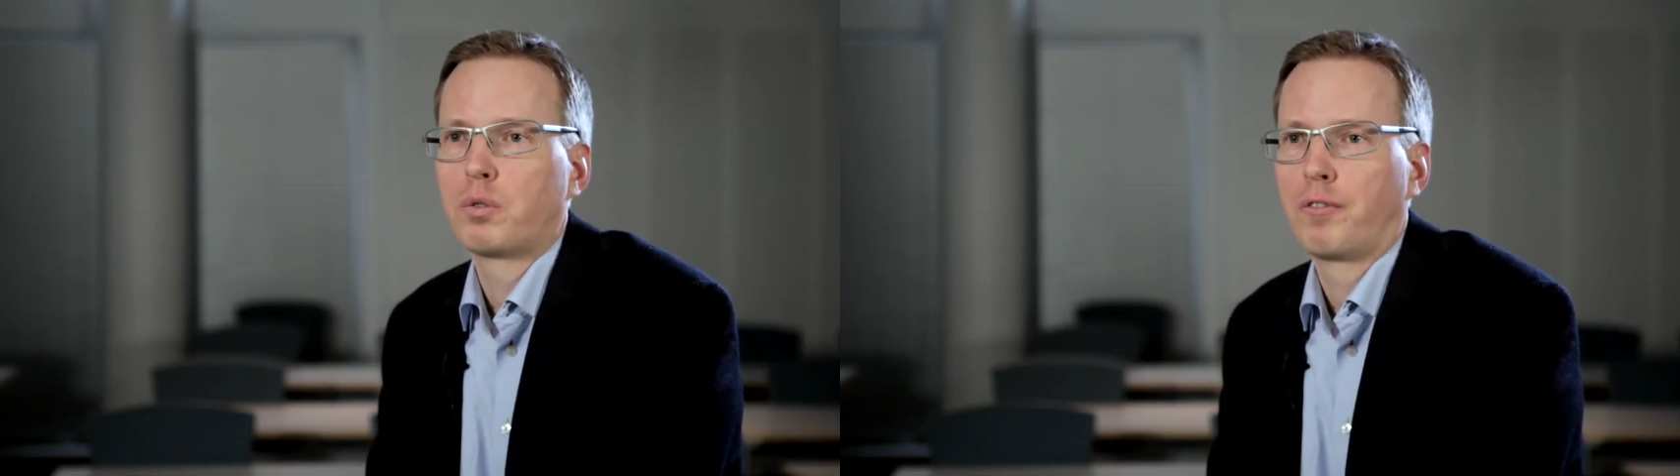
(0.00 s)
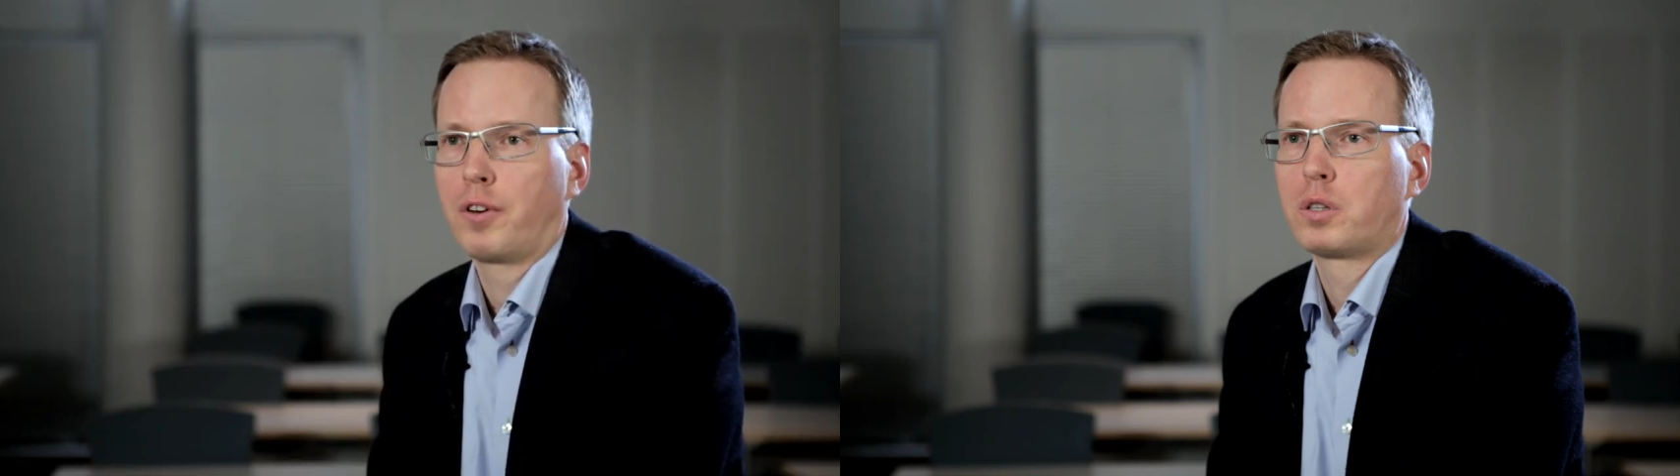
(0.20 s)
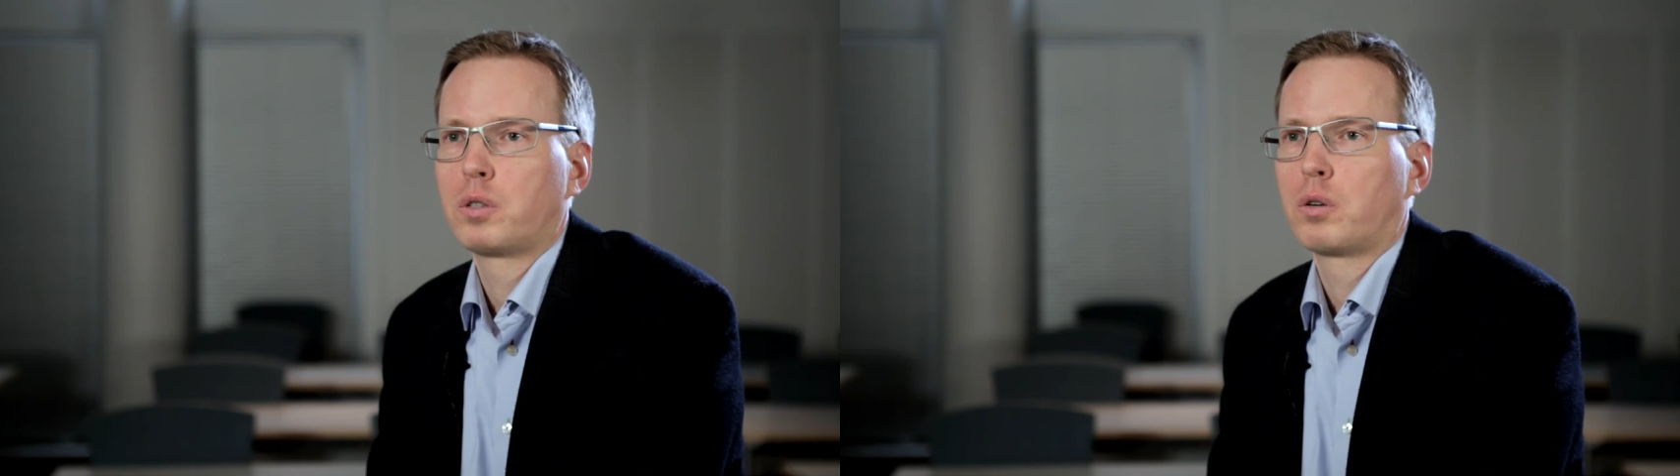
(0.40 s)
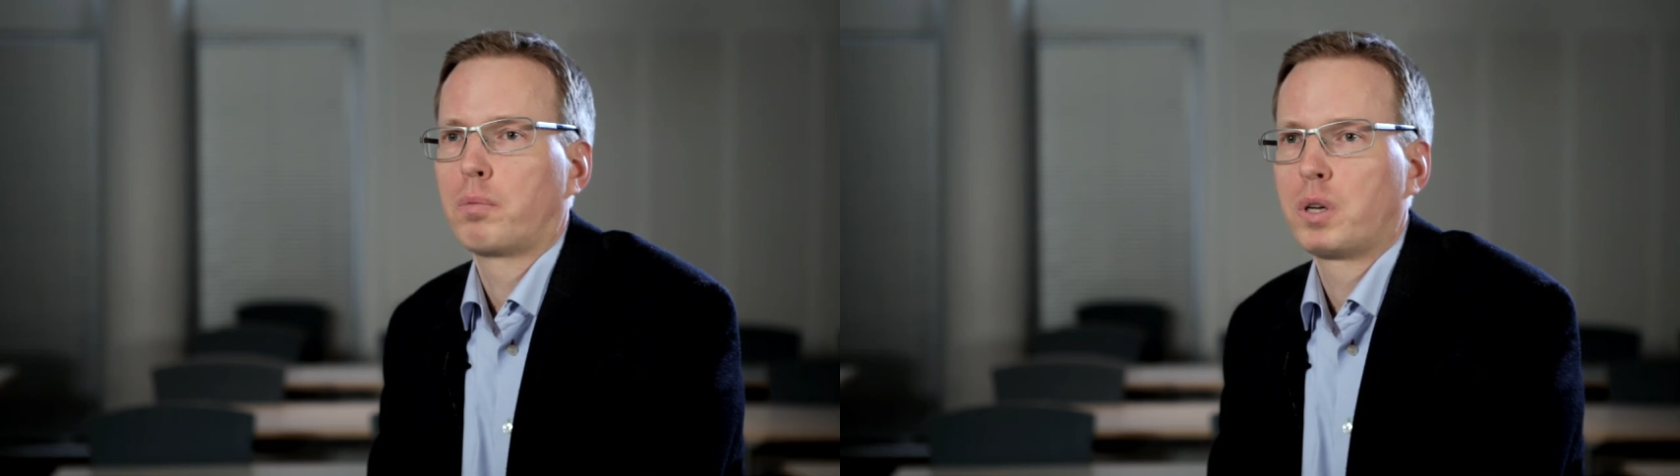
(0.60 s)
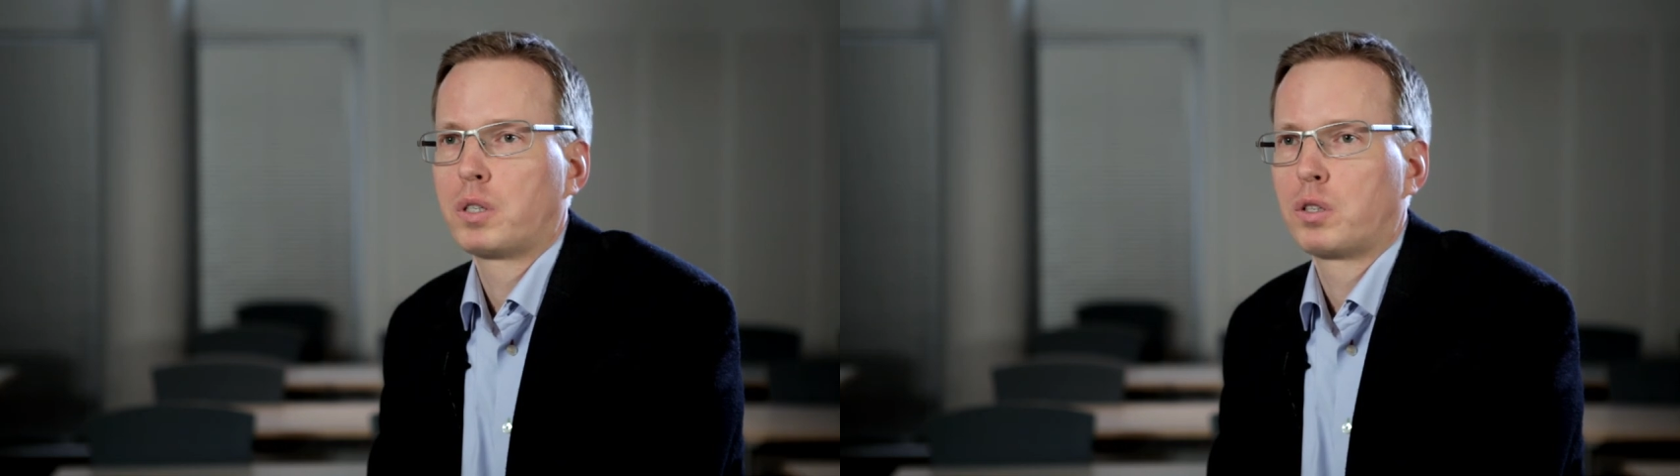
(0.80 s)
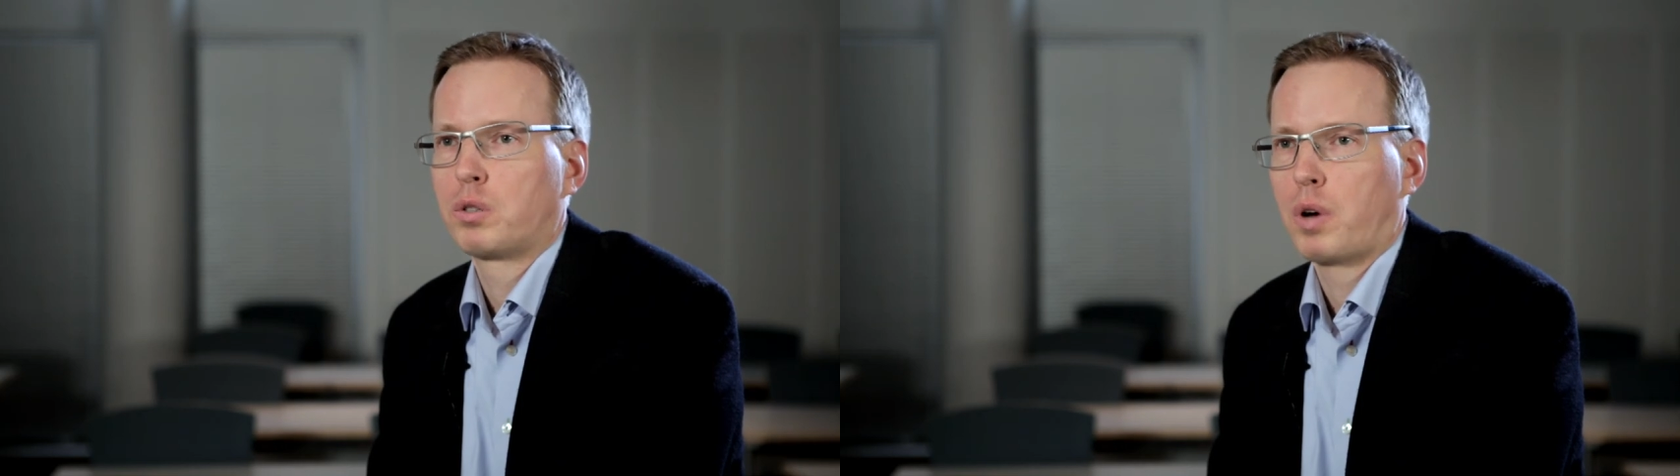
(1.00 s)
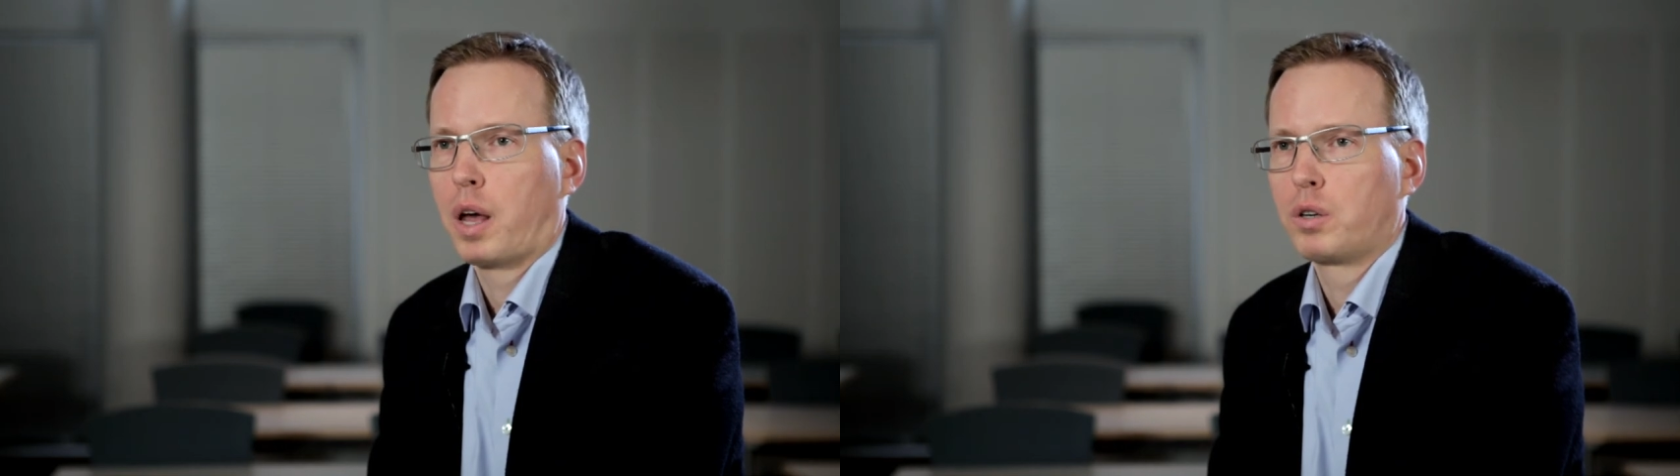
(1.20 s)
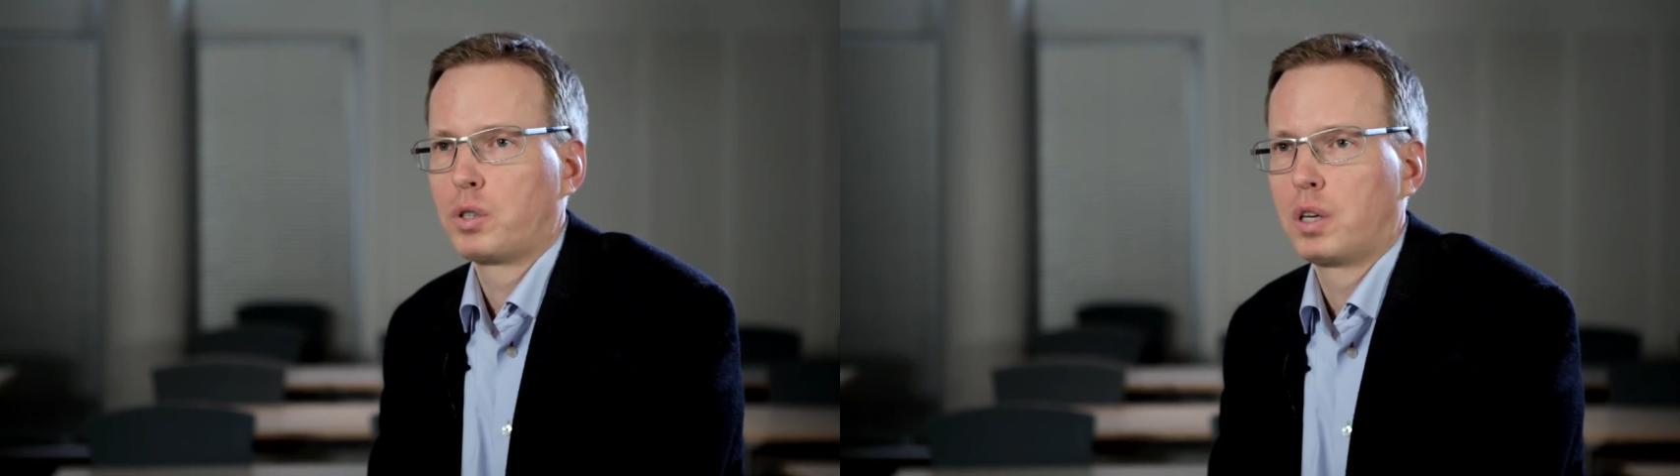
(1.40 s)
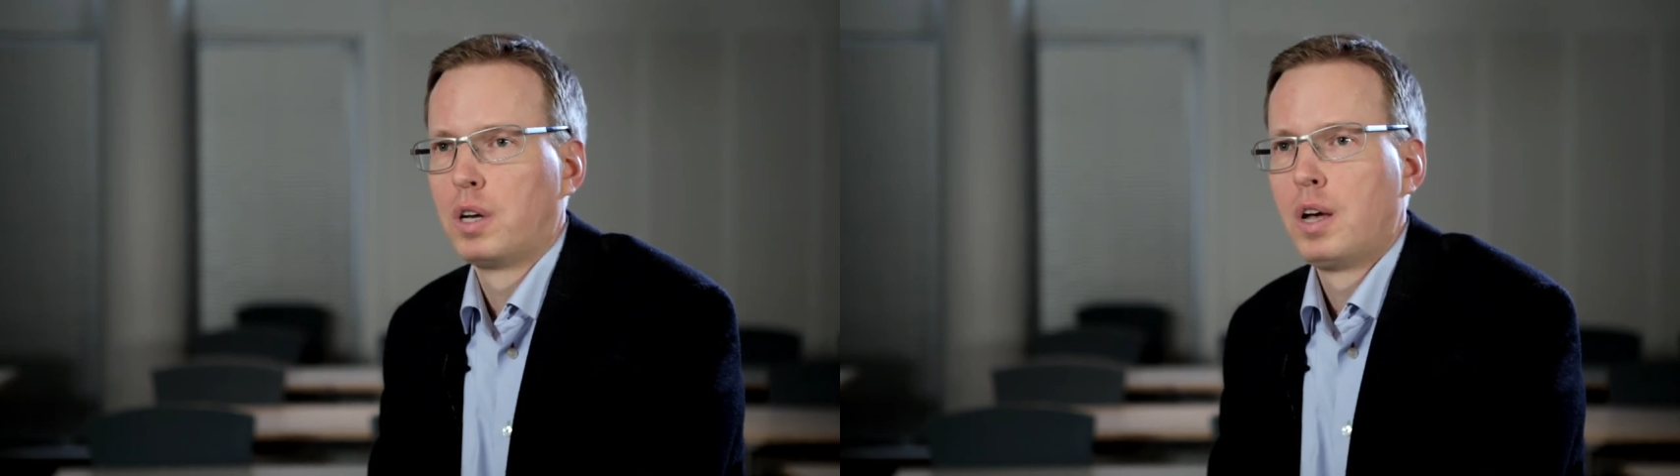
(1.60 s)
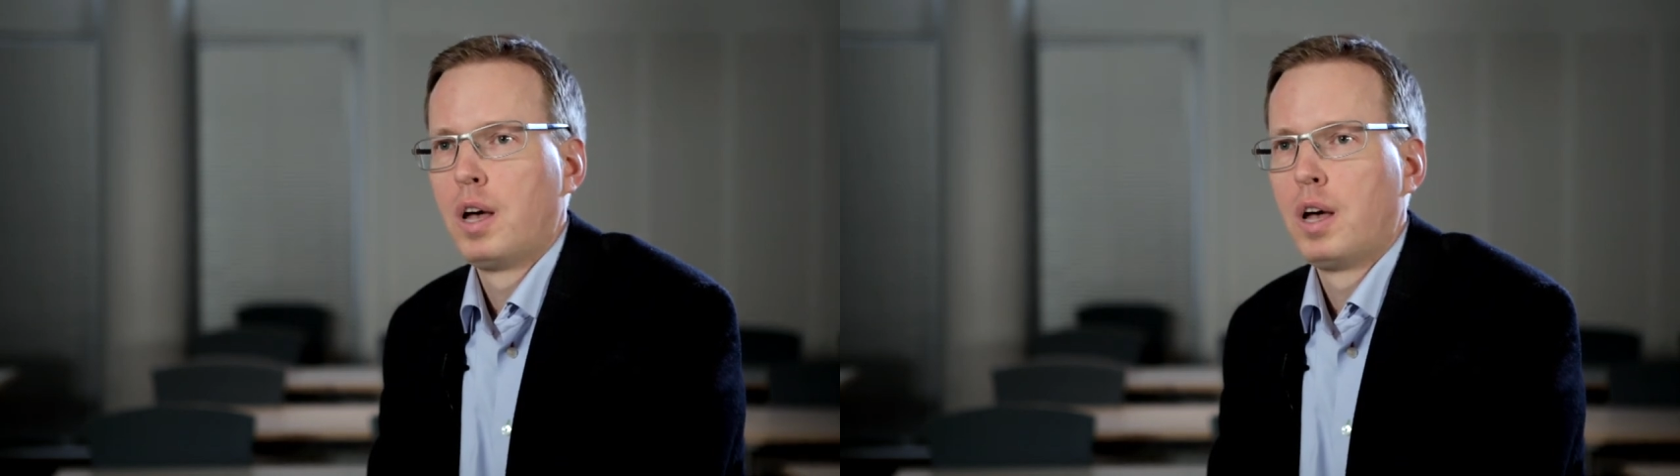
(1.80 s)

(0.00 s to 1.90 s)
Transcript: to fit your business strategy,